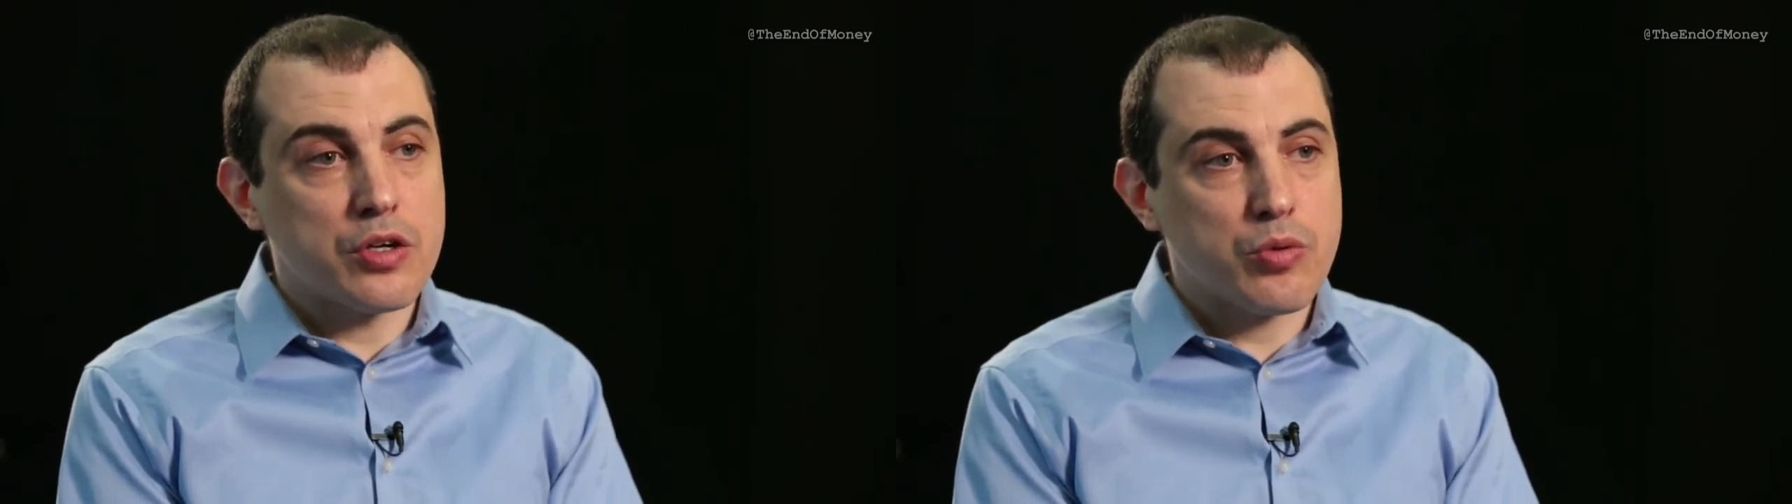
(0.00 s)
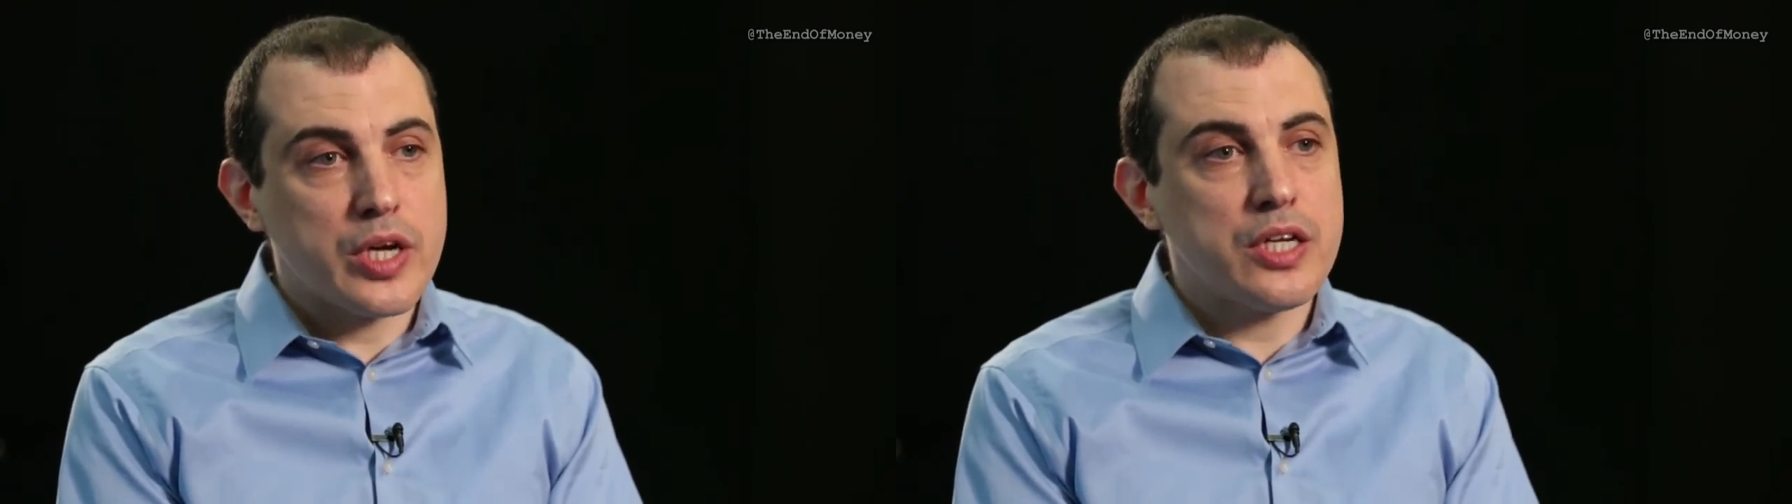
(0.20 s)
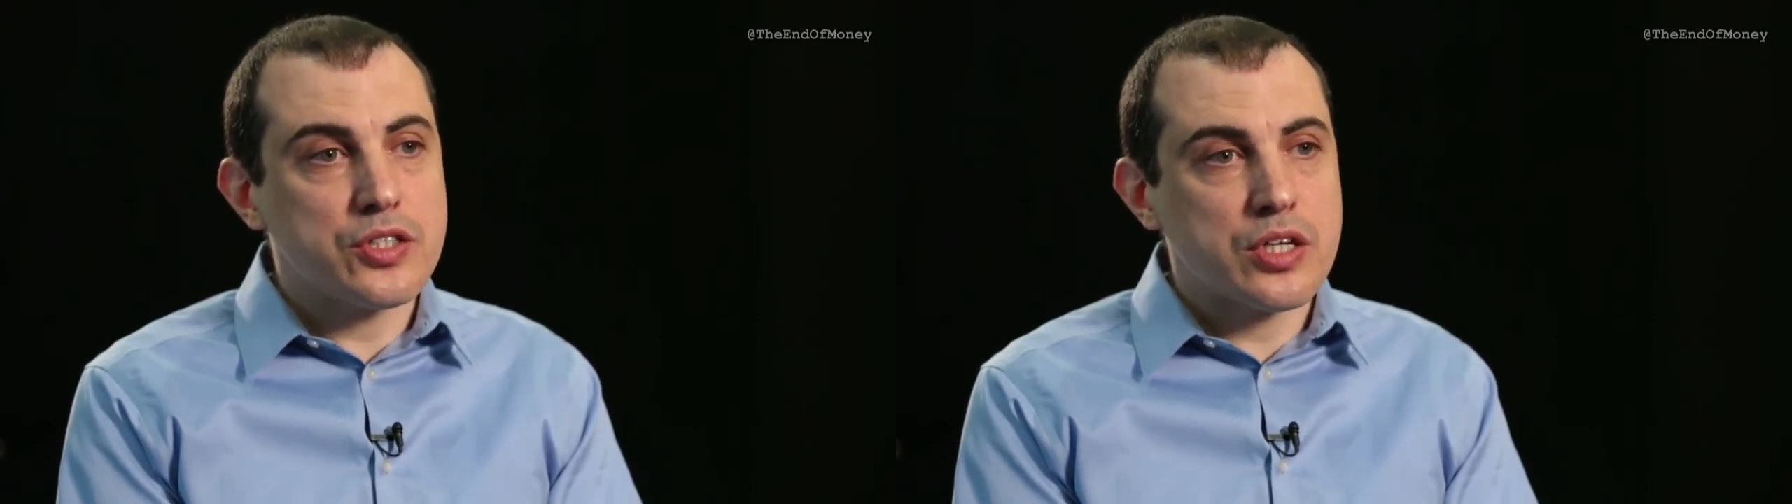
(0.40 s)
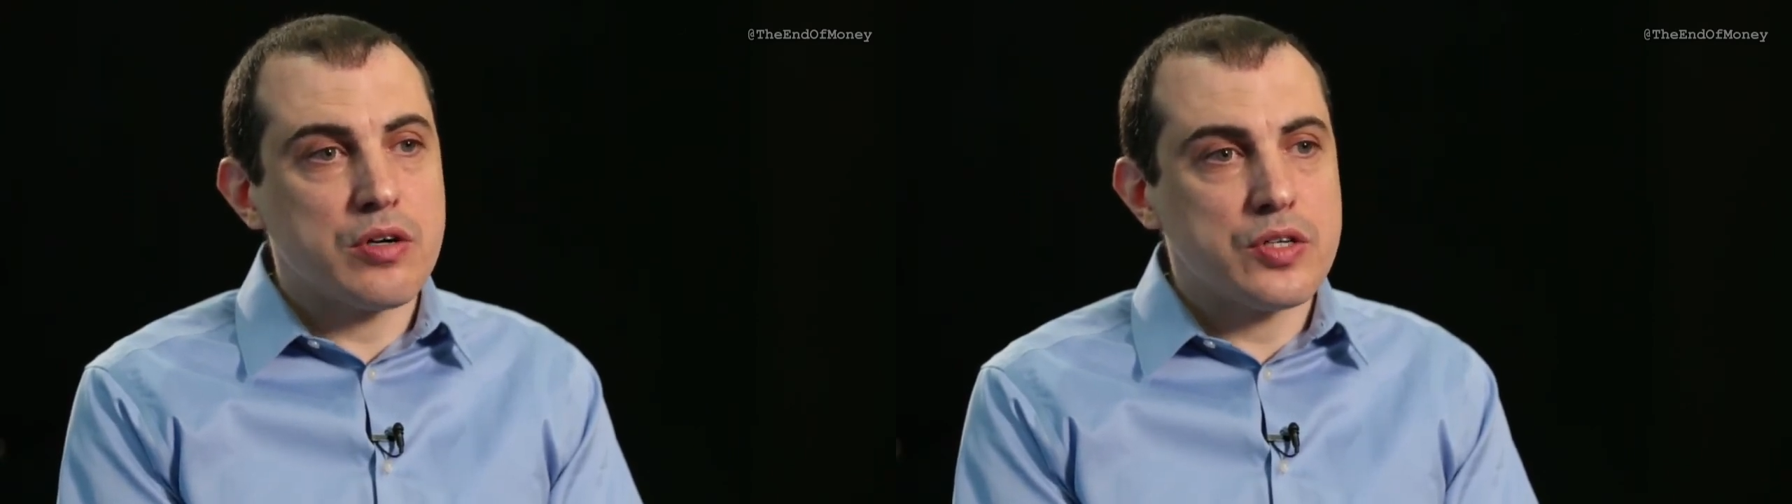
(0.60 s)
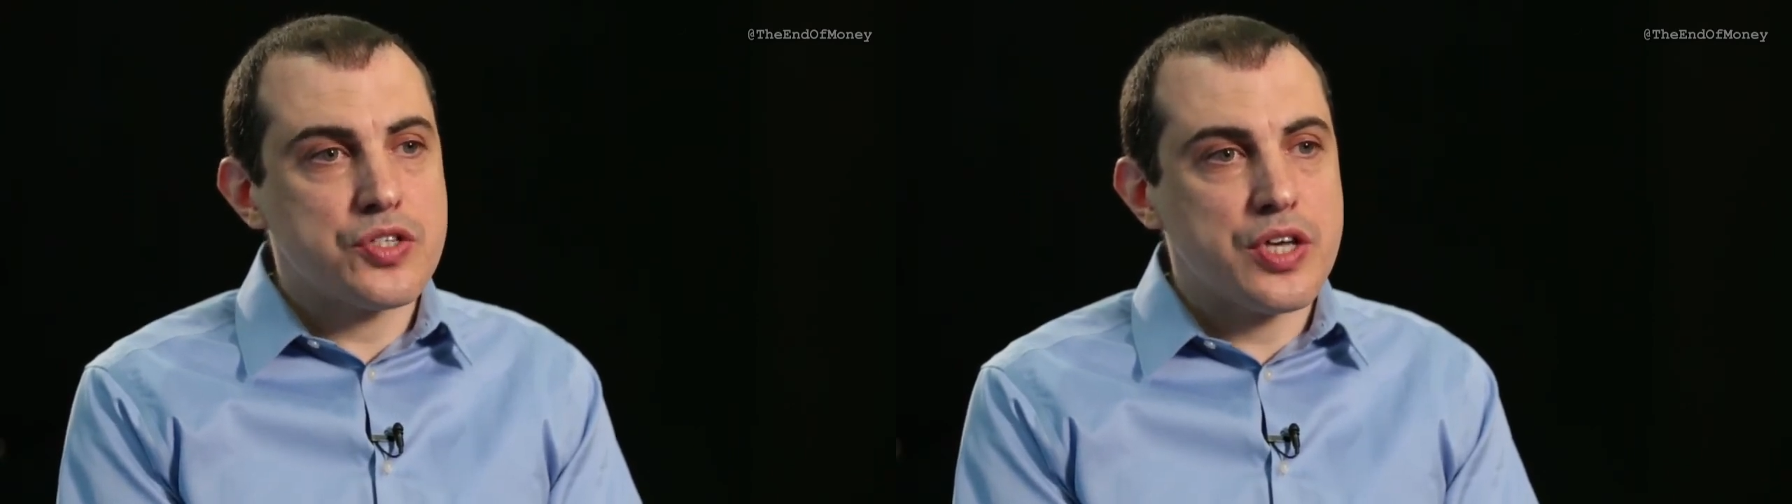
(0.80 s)
greenest
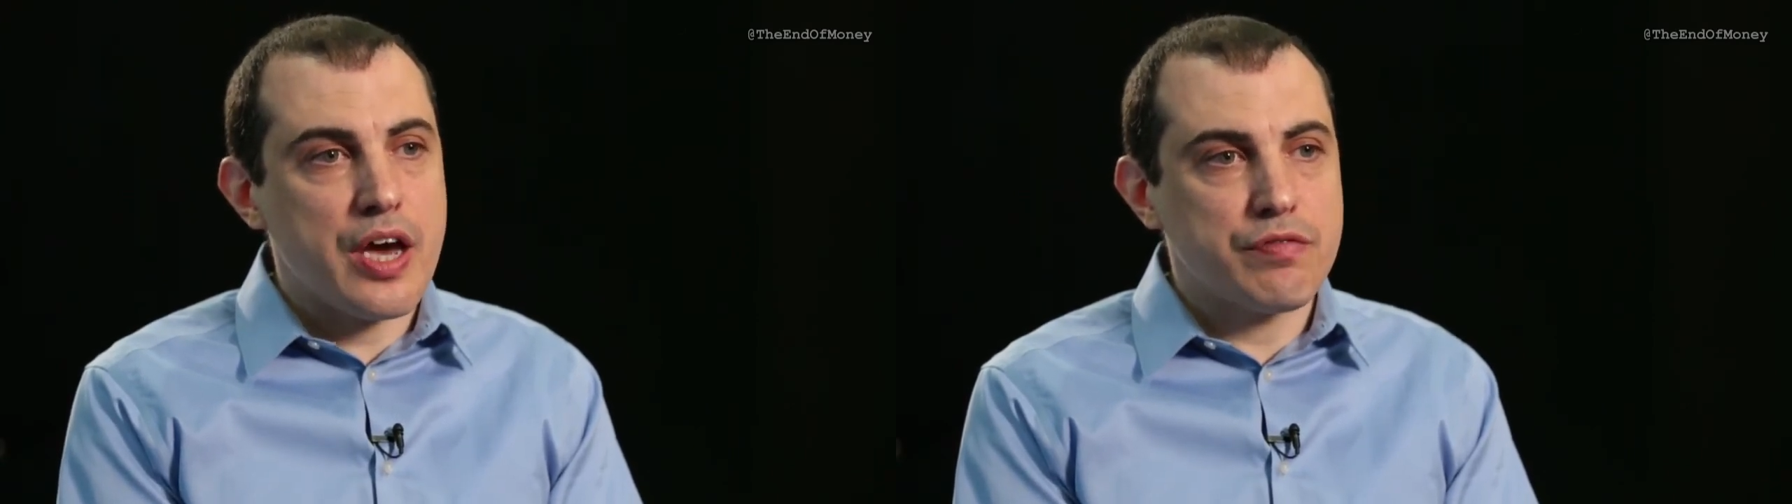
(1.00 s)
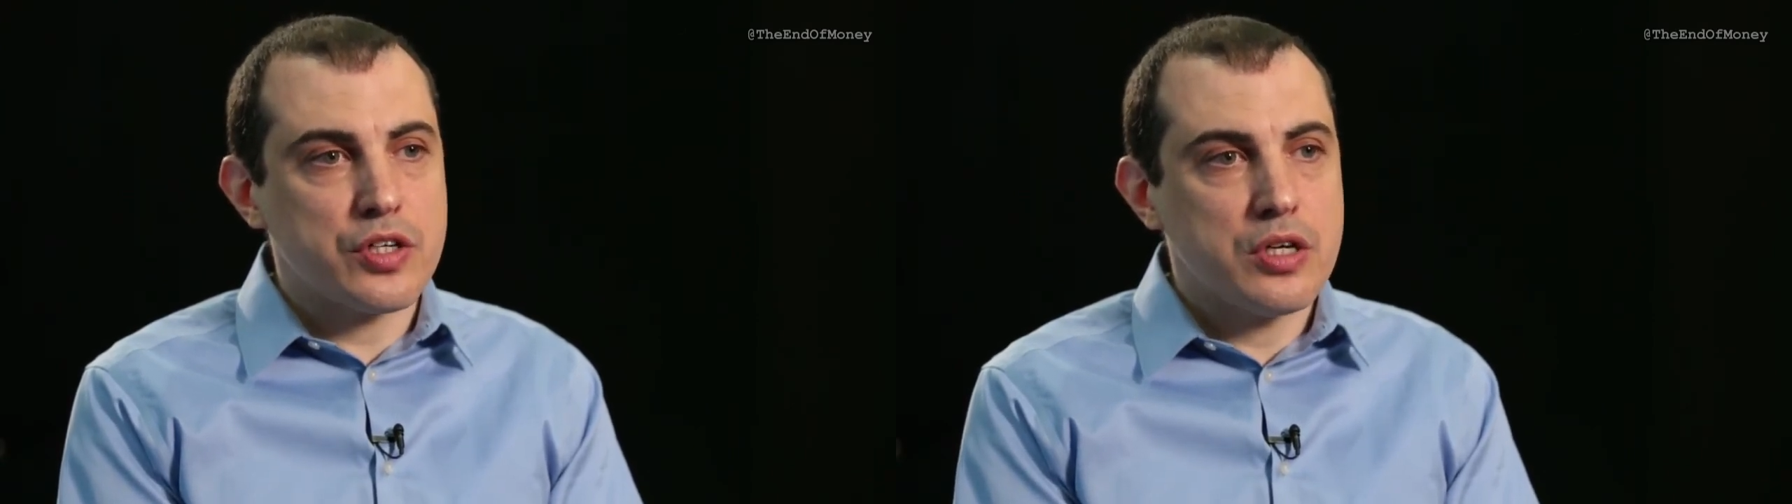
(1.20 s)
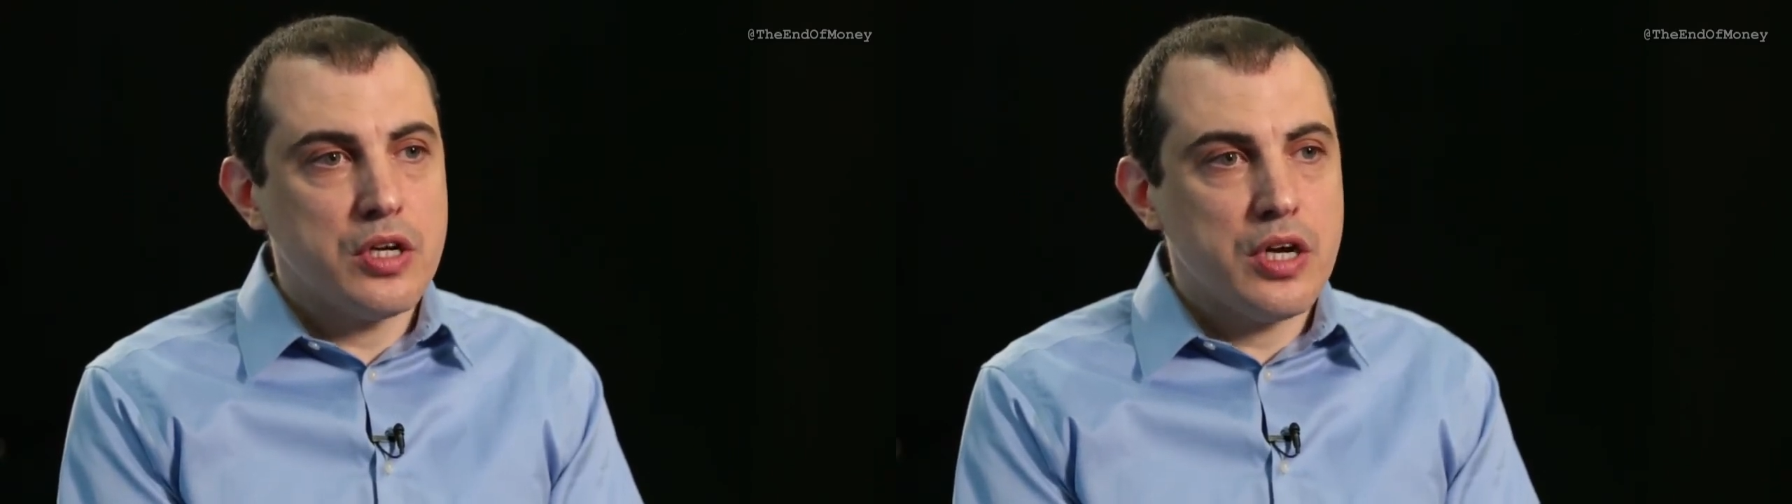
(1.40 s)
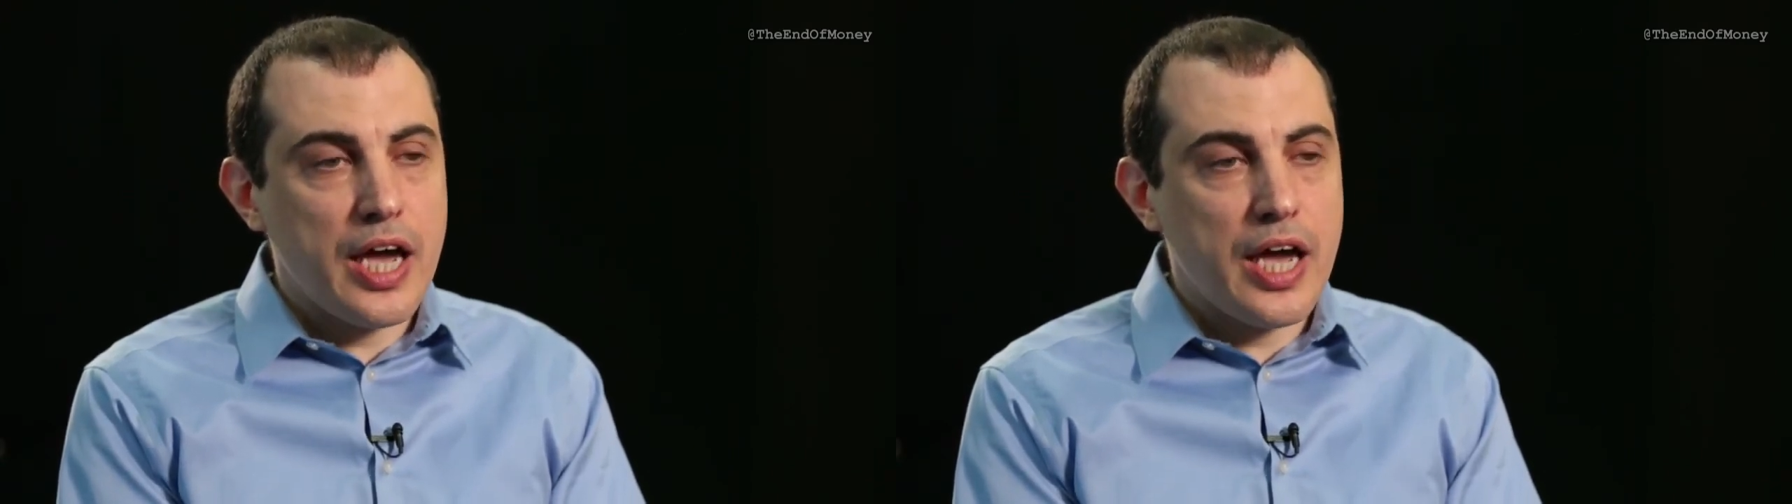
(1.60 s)
currency ever.